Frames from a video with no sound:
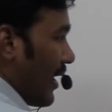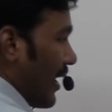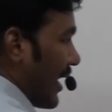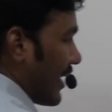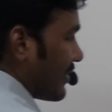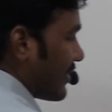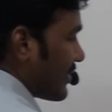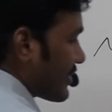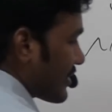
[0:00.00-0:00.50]

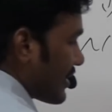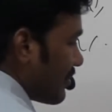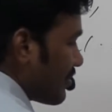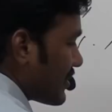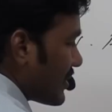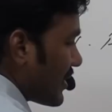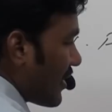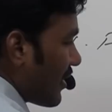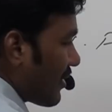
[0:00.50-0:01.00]
and the
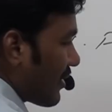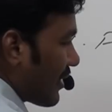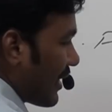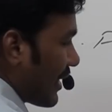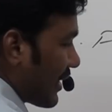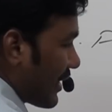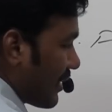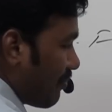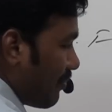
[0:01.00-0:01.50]
scripts are
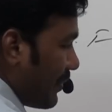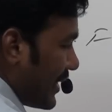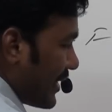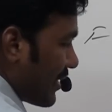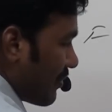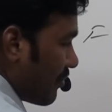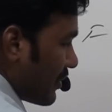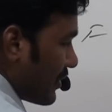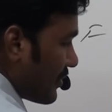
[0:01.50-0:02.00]

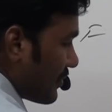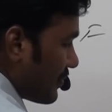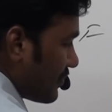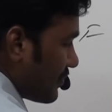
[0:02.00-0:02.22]
repeatable.